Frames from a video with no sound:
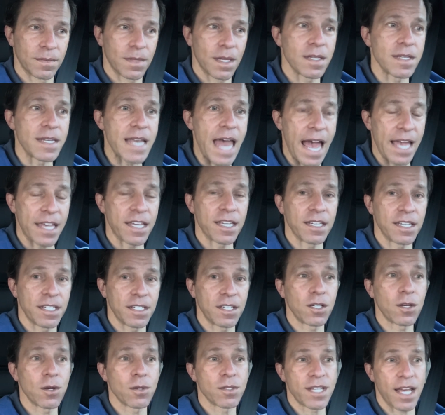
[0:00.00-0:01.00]
now you need to
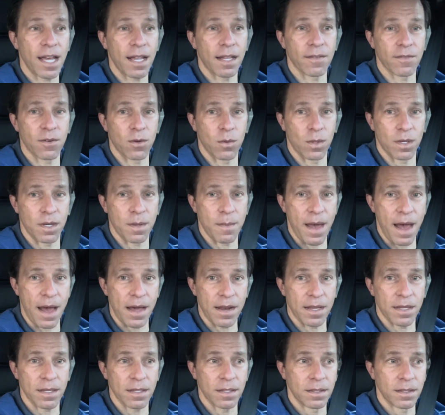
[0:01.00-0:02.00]
go tell everyone about
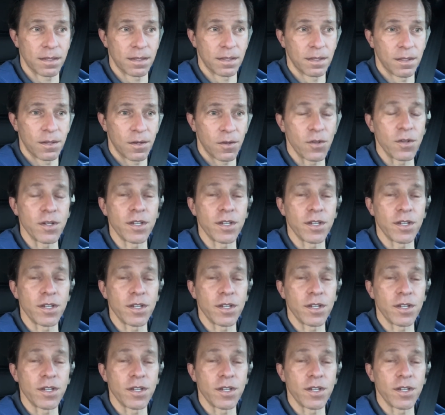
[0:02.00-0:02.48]
it. You